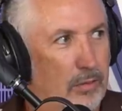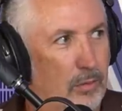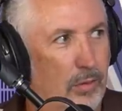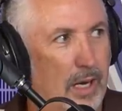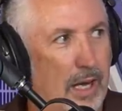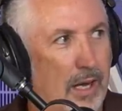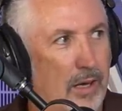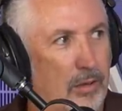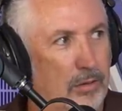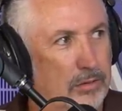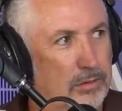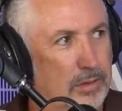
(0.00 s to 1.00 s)

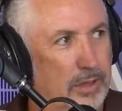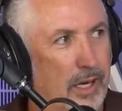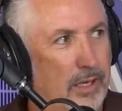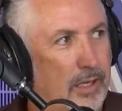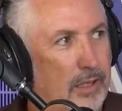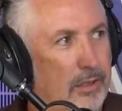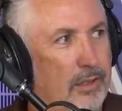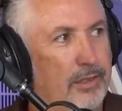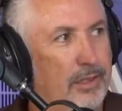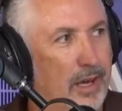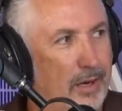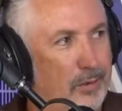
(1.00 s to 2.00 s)
Wow. Look at
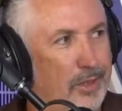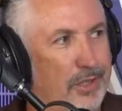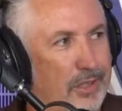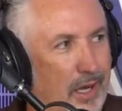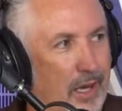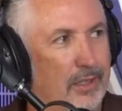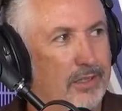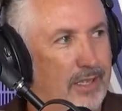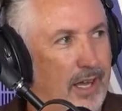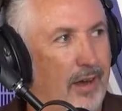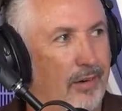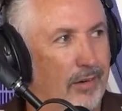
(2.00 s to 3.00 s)
the Irish guys
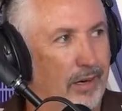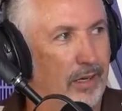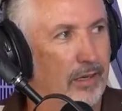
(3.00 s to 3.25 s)
caring,